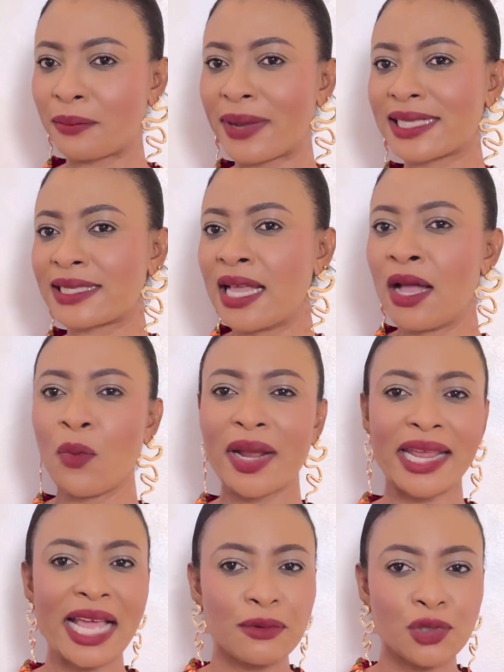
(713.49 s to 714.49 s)
But when
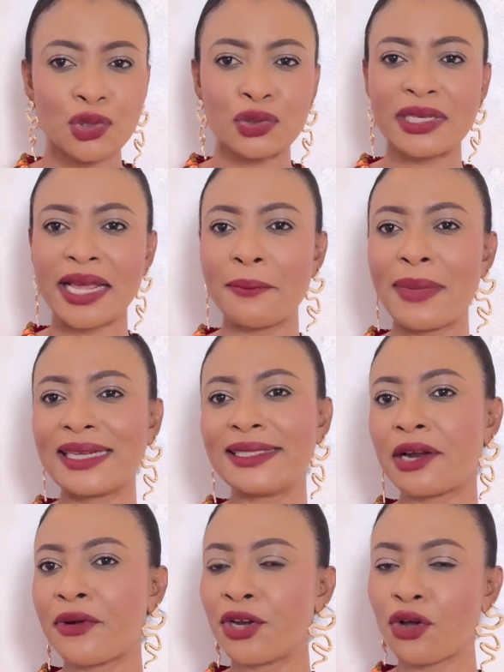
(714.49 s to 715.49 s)
it comes to the
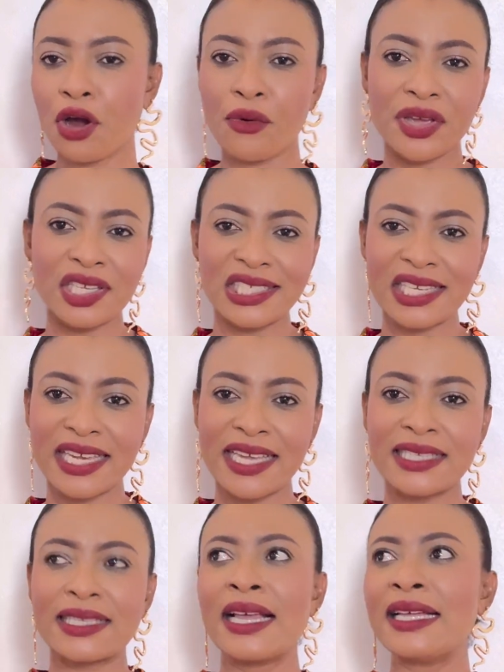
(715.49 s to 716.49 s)
Mandarin oranges,